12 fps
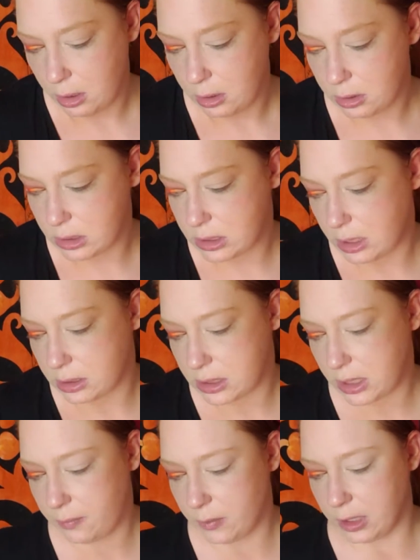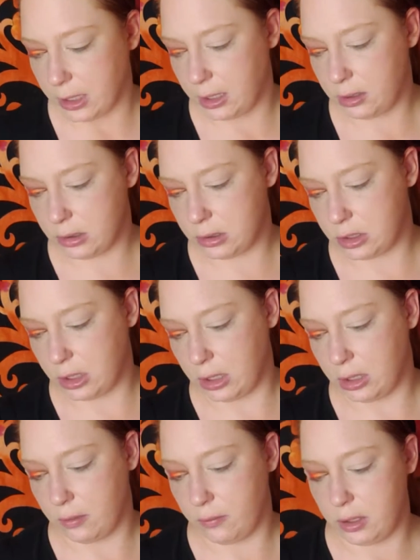It's that same light shade
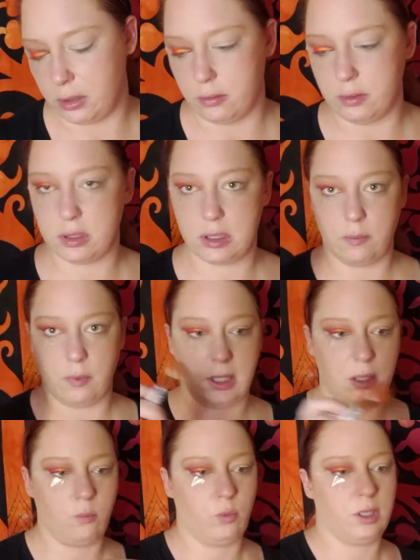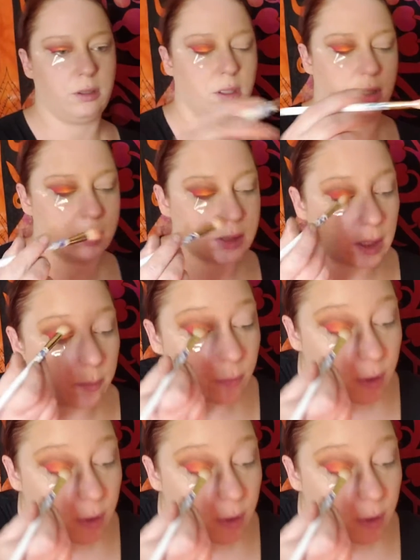that we used to begin with on that same